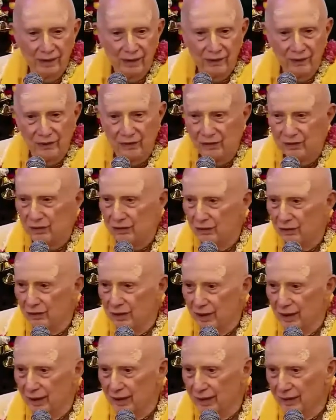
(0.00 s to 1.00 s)
he'll just
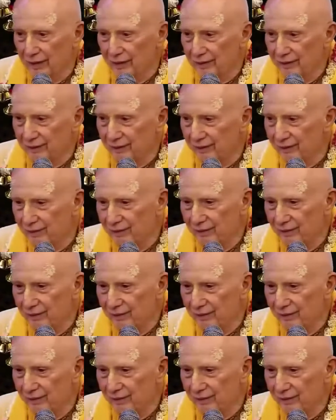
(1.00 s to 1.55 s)
look at it.